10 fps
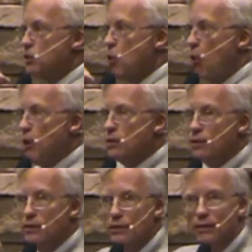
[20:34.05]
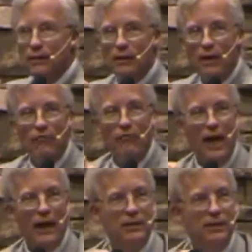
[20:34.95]
It's going to
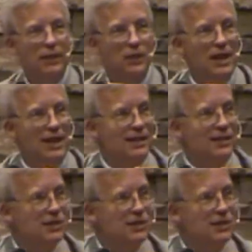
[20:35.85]
affect the